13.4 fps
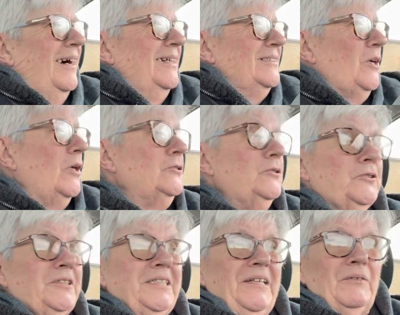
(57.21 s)
It's also
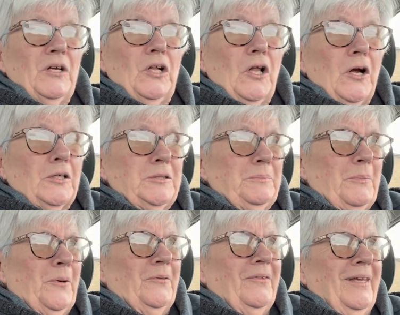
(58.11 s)
Stephen Clark's
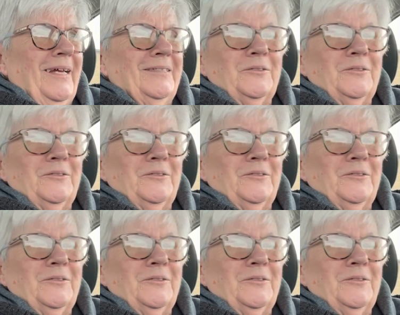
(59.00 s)
birthday.